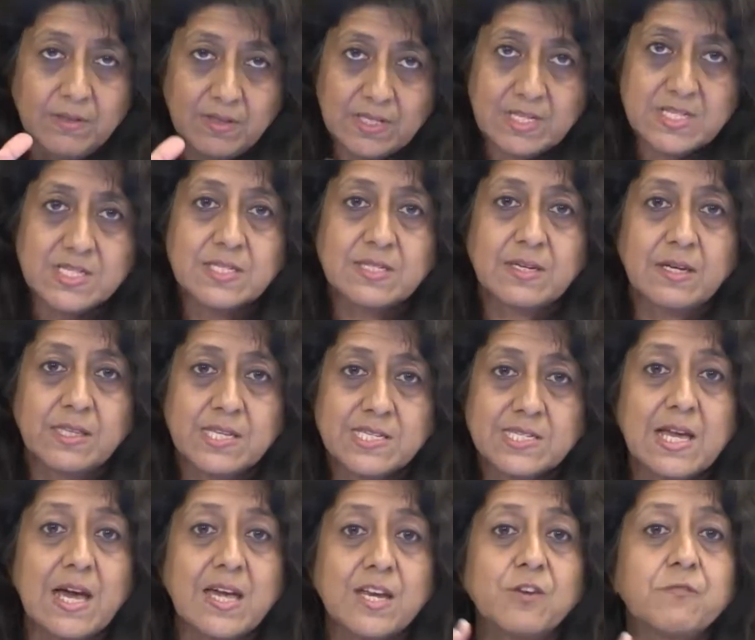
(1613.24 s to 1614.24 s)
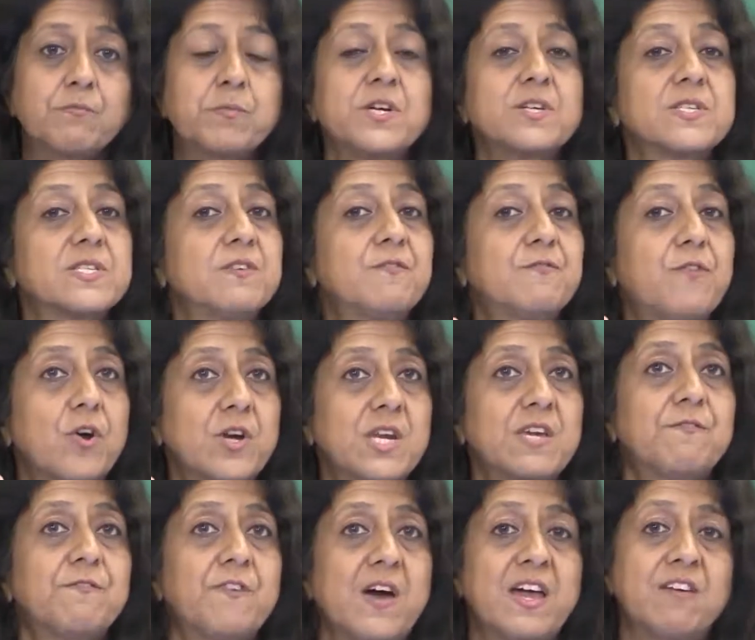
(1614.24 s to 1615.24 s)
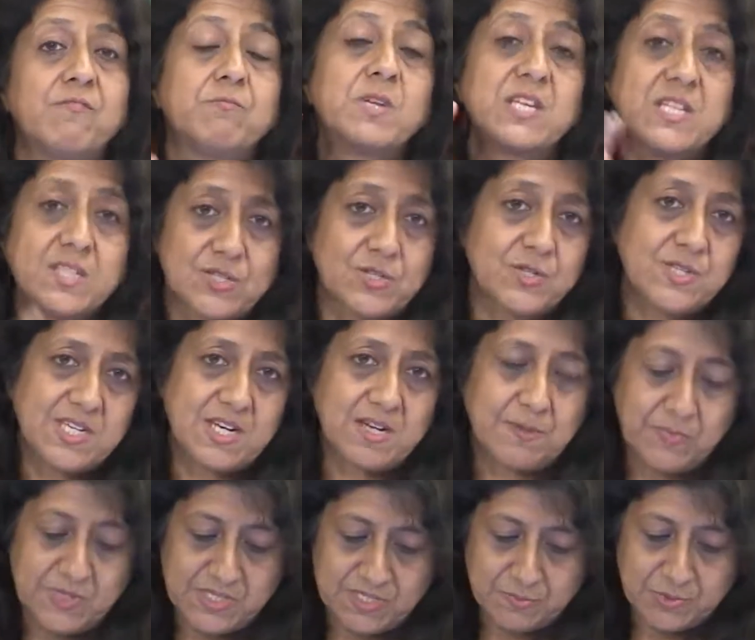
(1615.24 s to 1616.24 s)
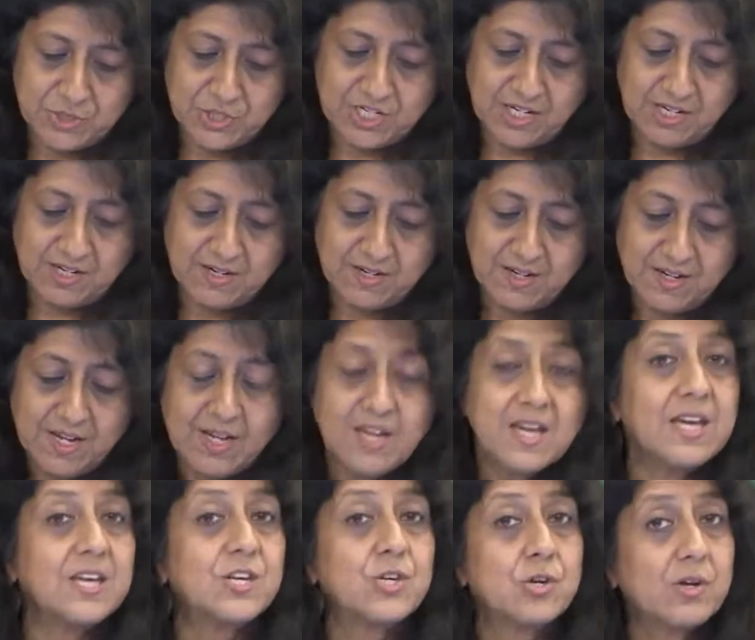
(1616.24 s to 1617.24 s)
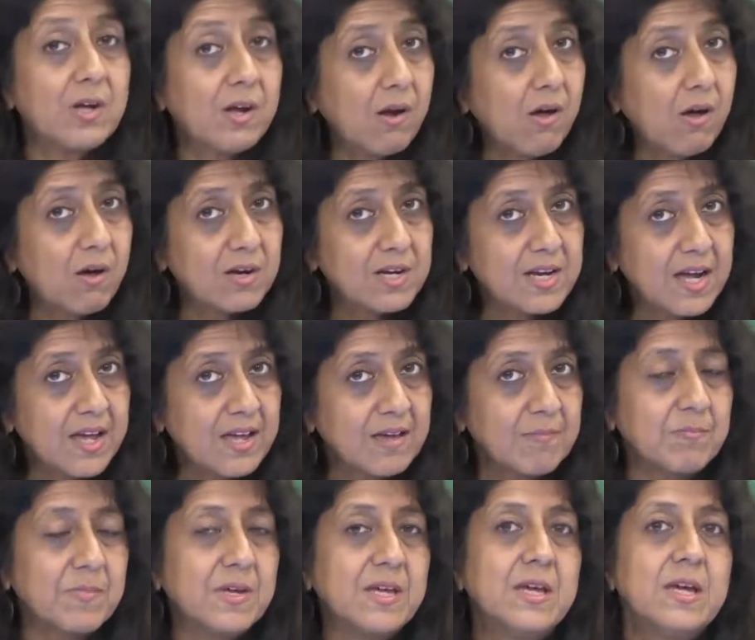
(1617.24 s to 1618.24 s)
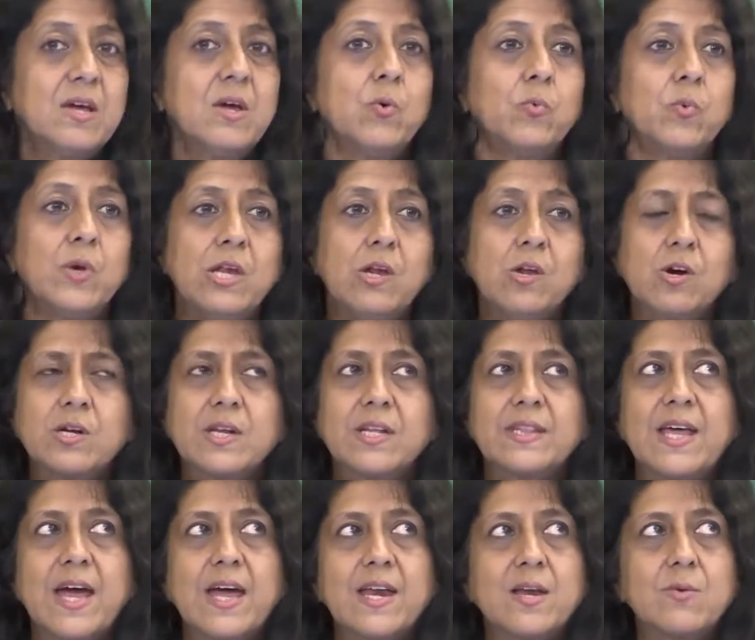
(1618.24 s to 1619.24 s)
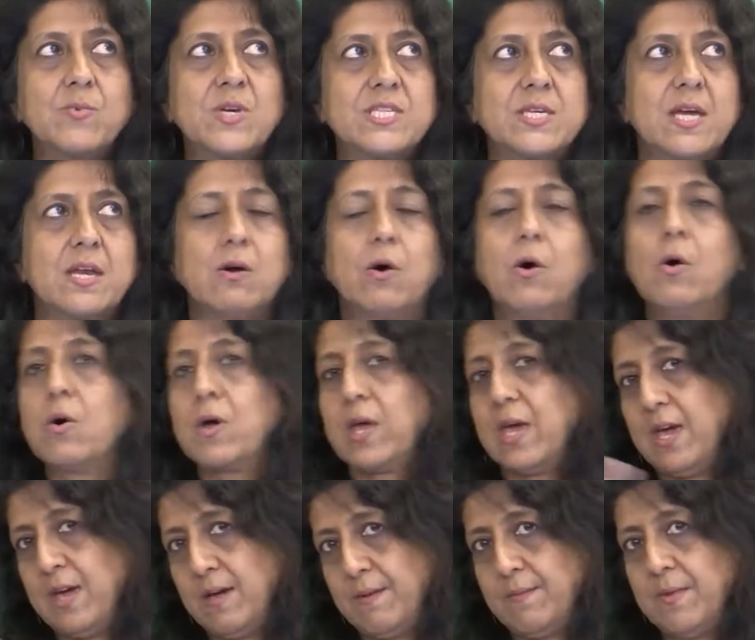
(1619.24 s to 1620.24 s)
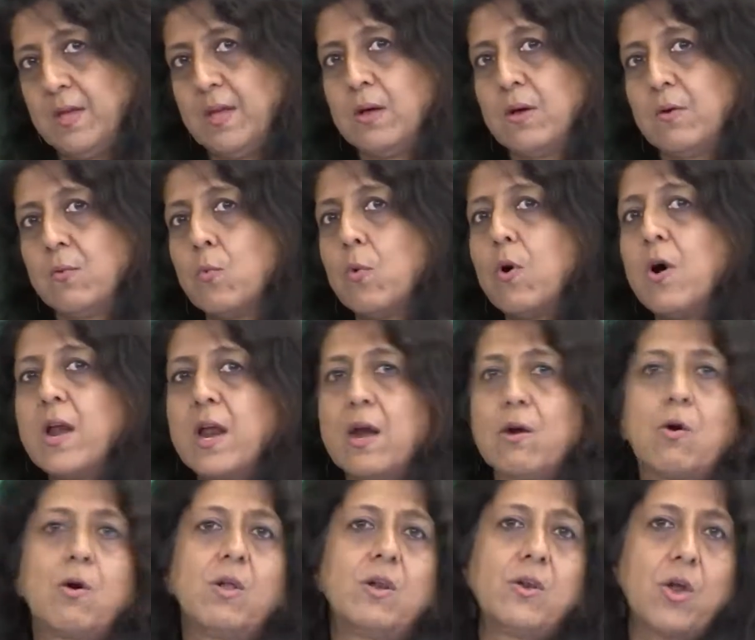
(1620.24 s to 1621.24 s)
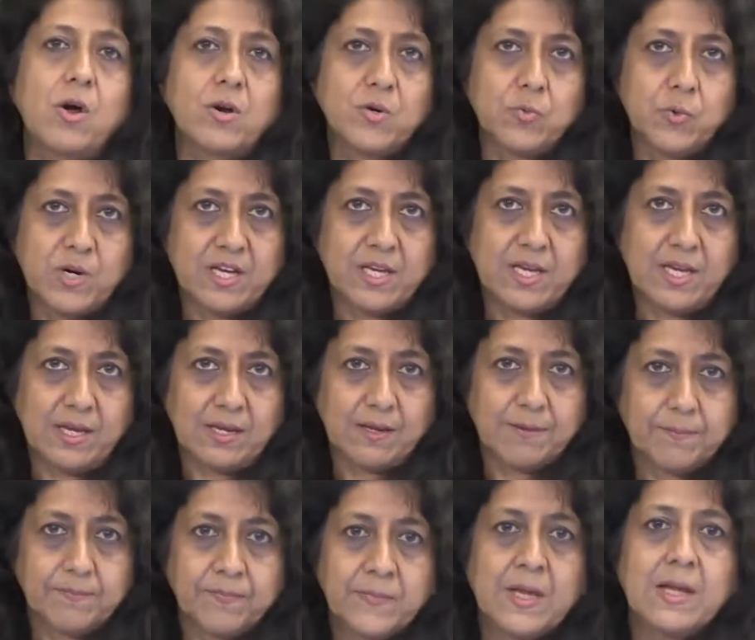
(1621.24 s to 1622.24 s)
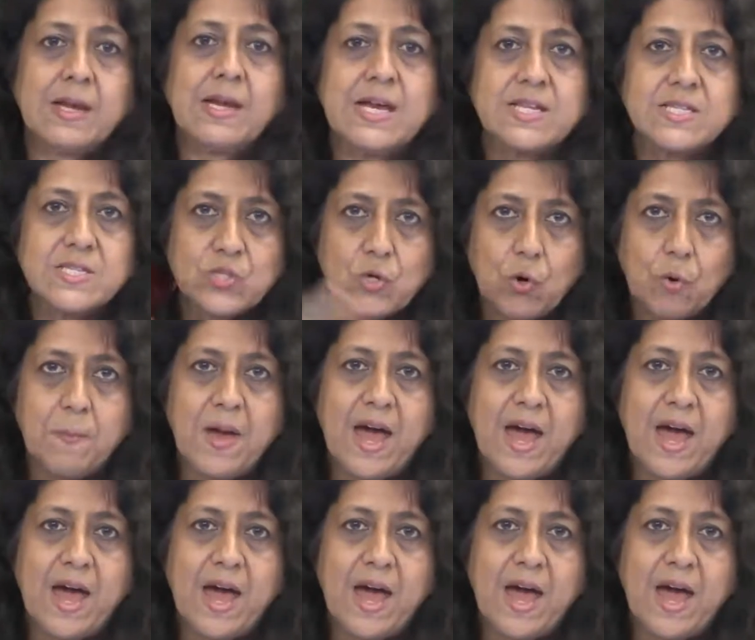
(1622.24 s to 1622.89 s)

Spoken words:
this kind of person 45 minutes to set up this machine. It took a long time. We looked at that and we said, okay, what are all not working? Let's go